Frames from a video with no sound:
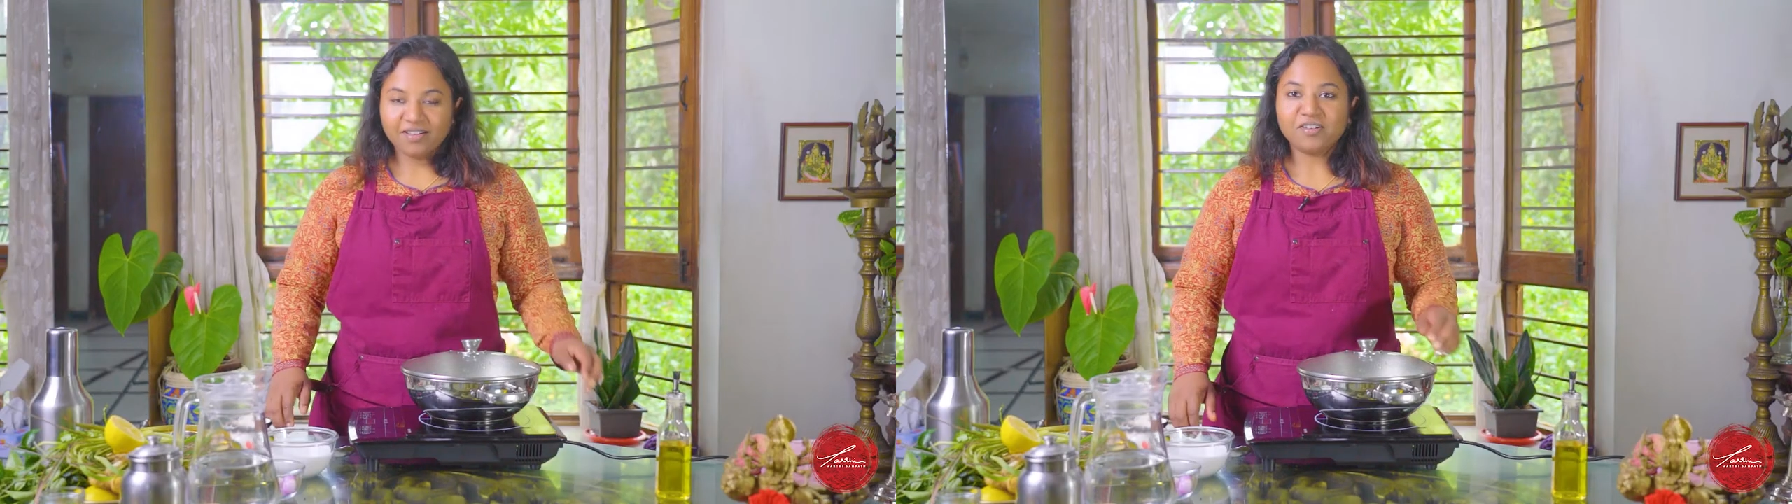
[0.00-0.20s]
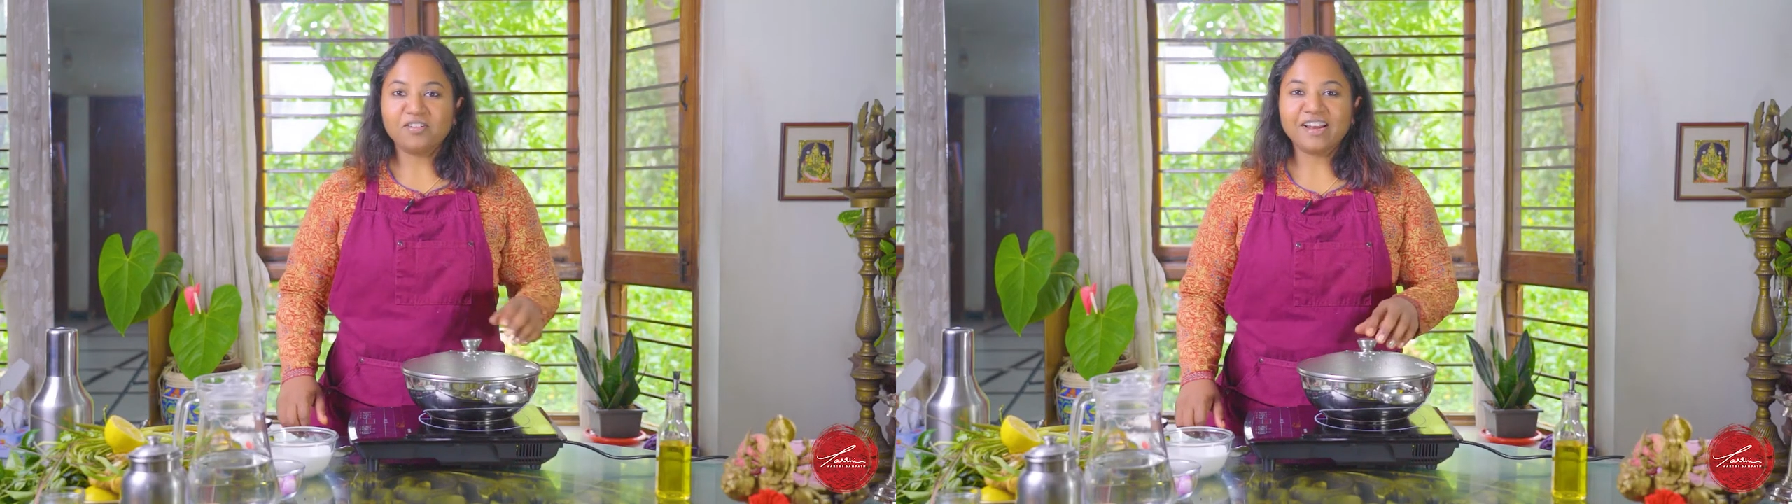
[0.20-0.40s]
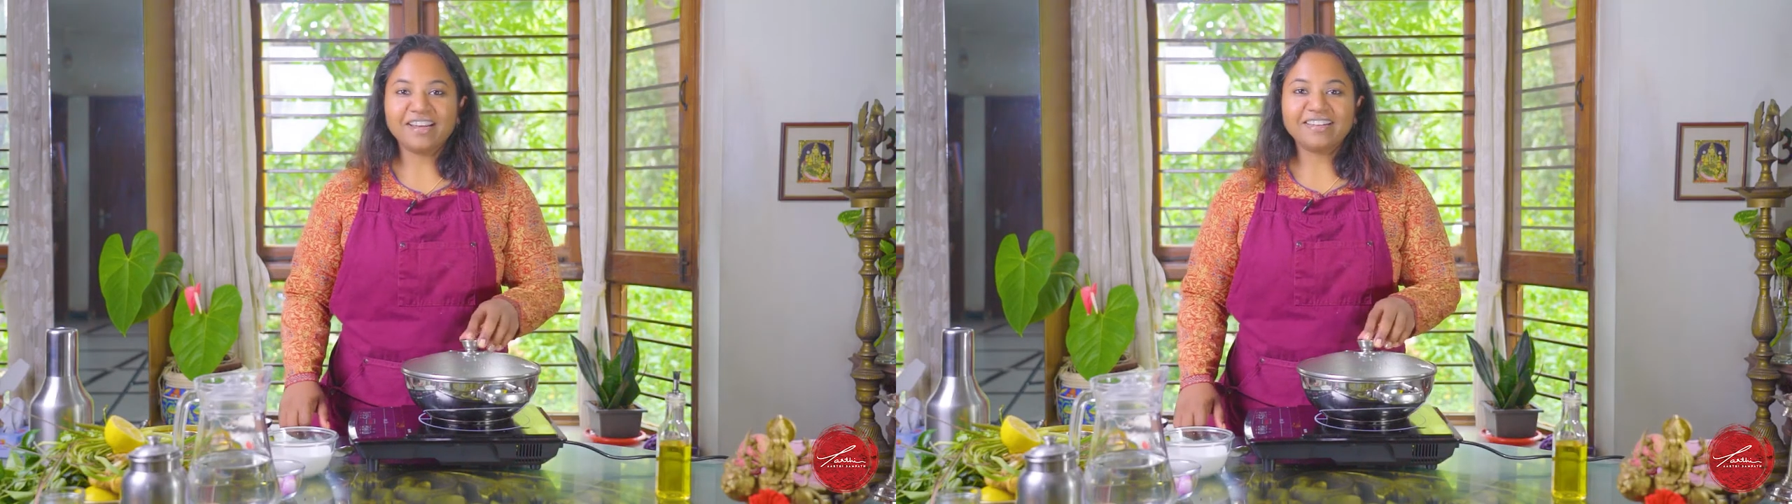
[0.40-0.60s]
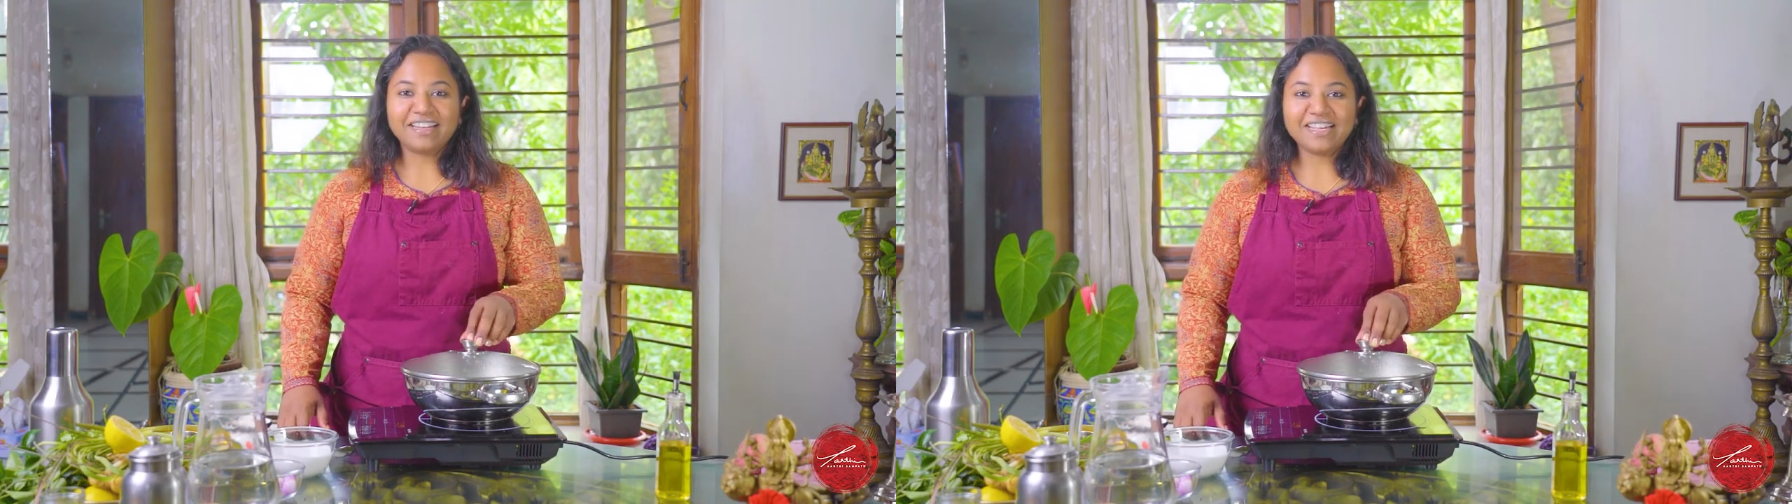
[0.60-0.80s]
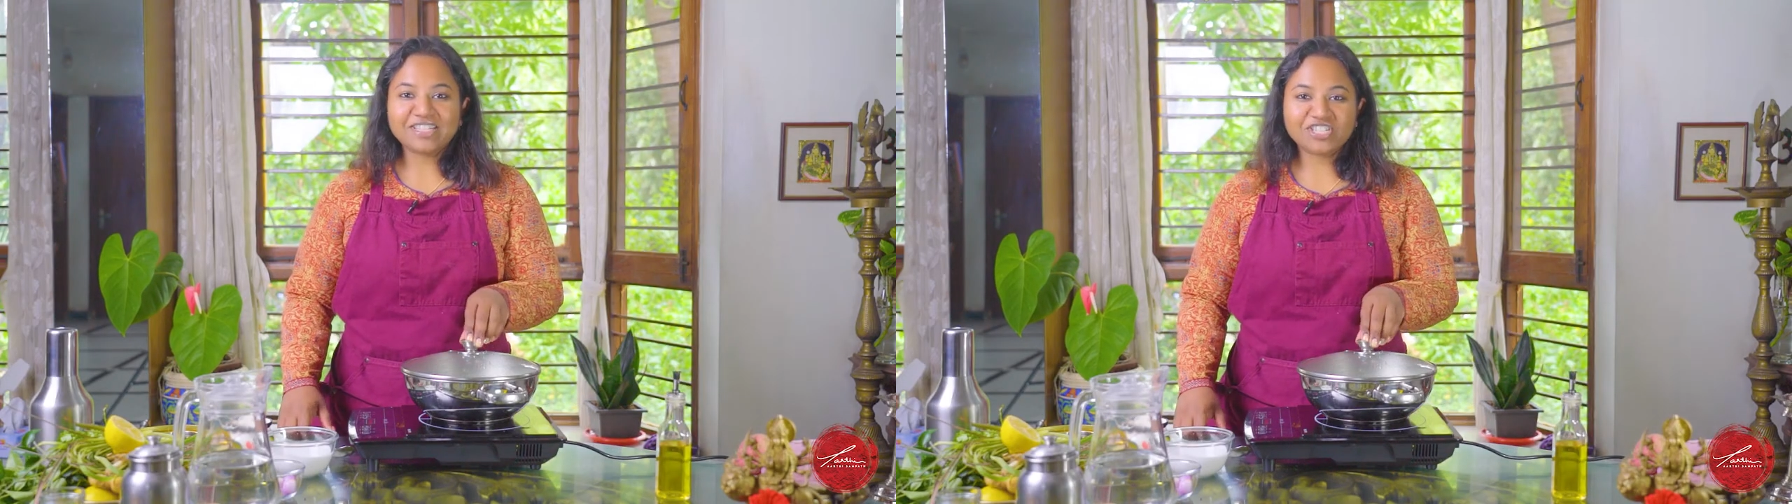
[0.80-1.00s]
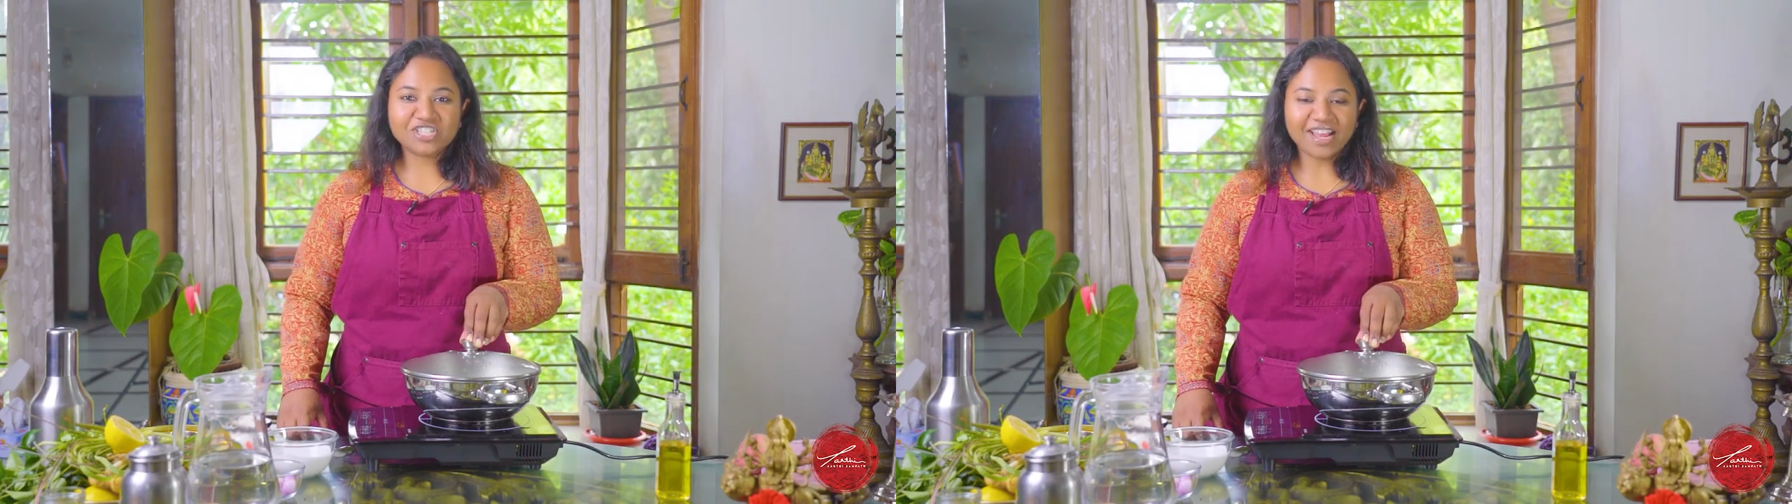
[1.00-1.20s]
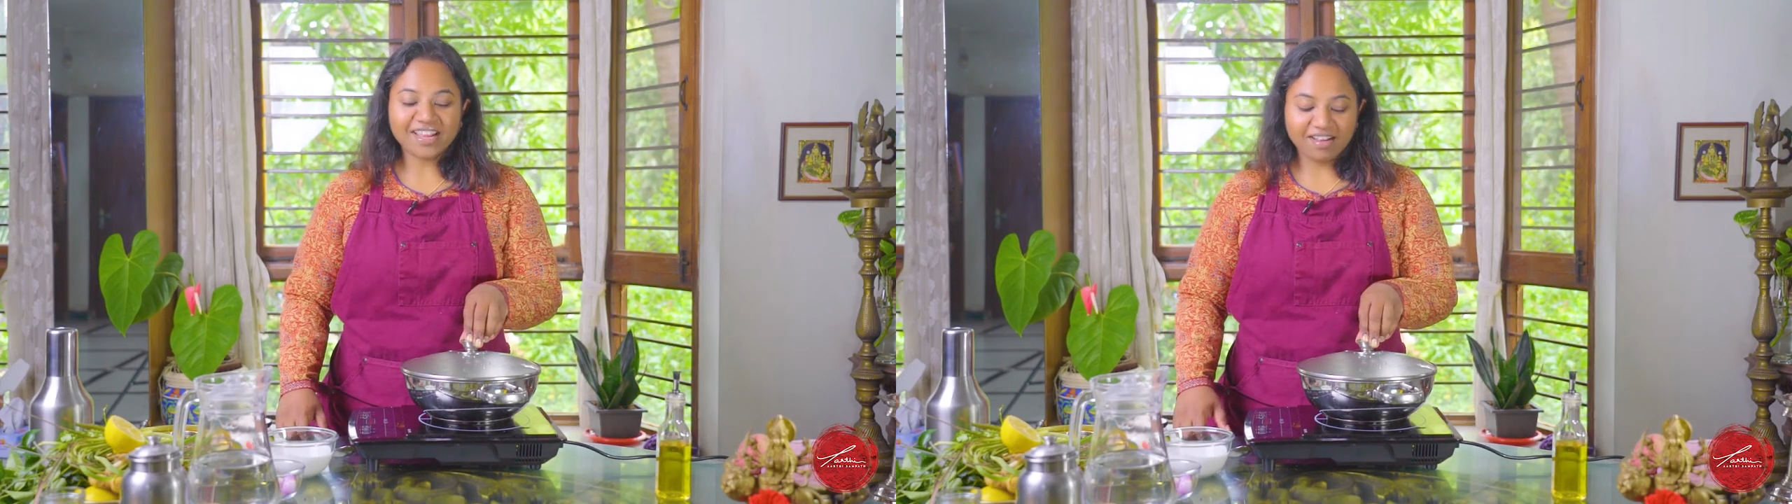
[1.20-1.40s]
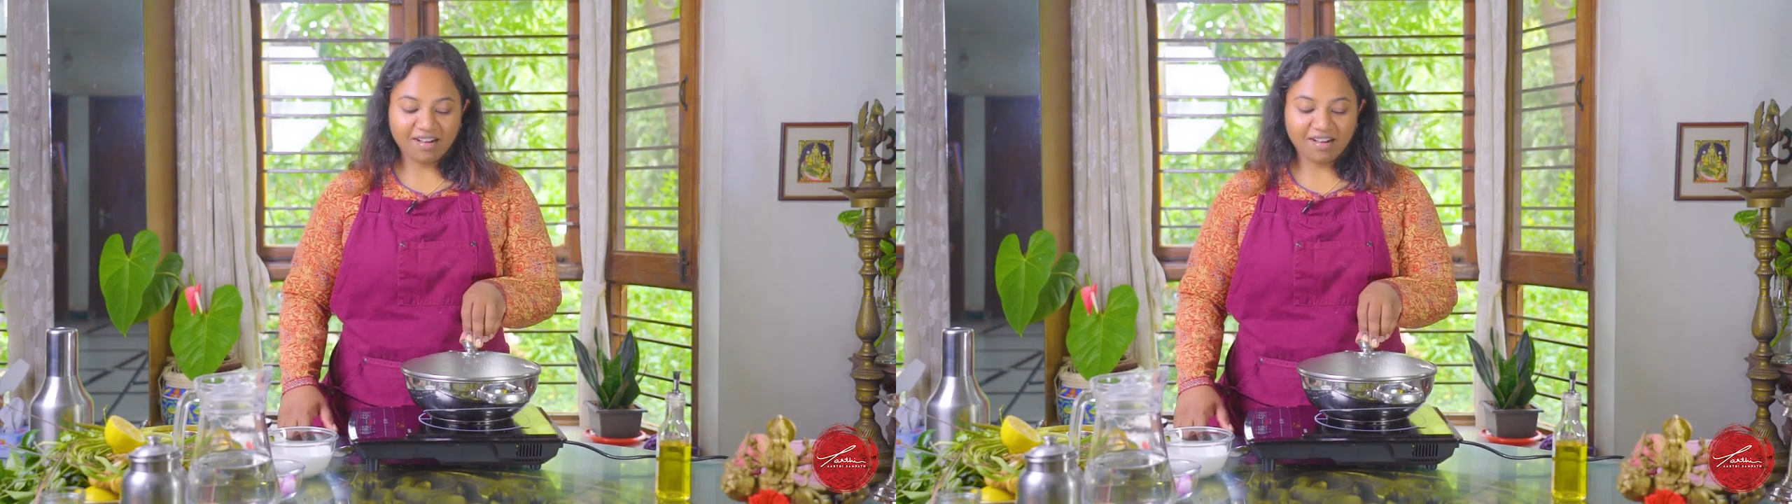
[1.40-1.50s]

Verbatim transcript: All right, let's check